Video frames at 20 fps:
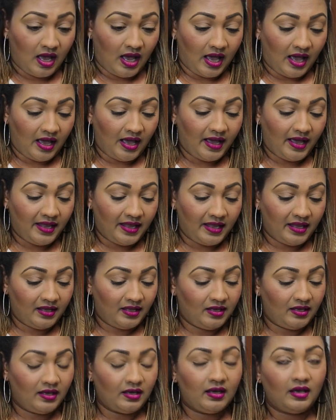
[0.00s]

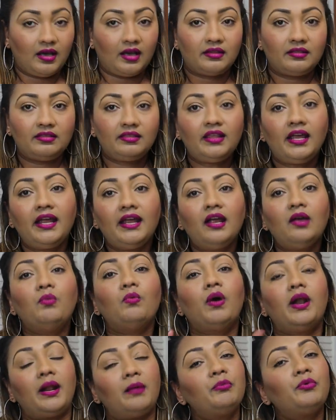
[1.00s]
I think
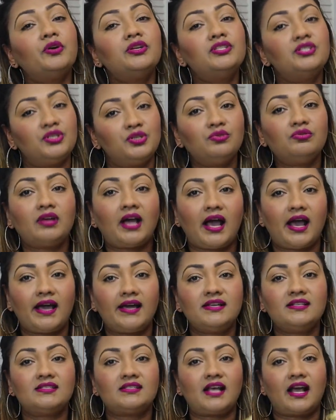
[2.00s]
what I'm going to do,
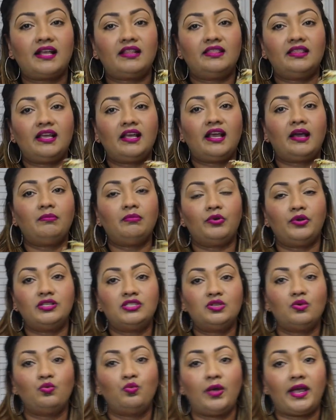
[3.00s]
guys, I think I'm
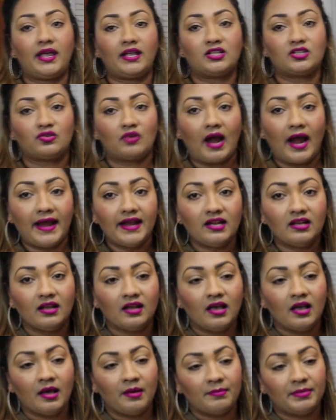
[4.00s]
going to wait, right?
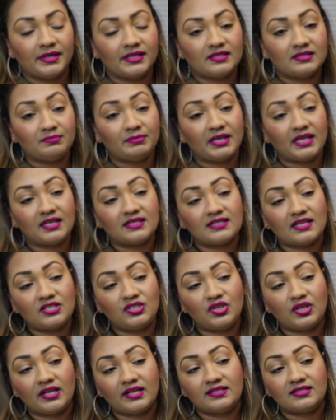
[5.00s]
Because
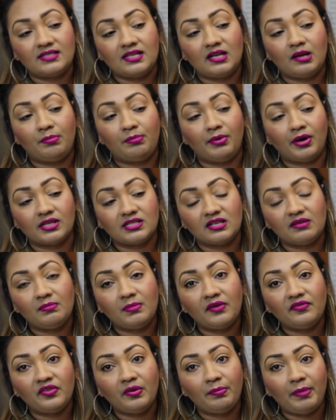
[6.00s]
as you can see, the
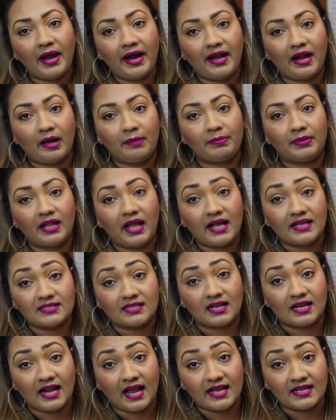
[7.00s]
bottom of the pineapple has
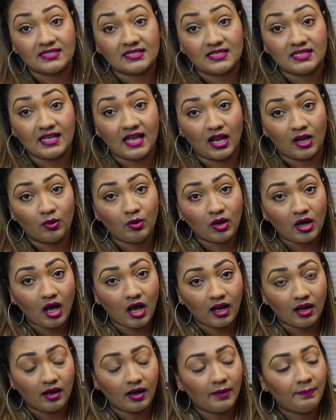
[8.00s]
a nice yellow
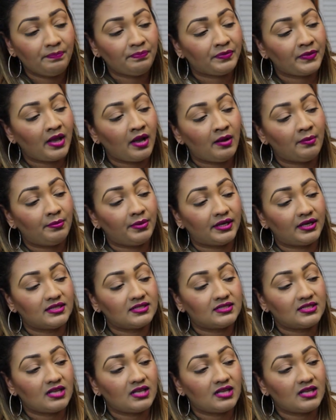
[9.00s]
color, but the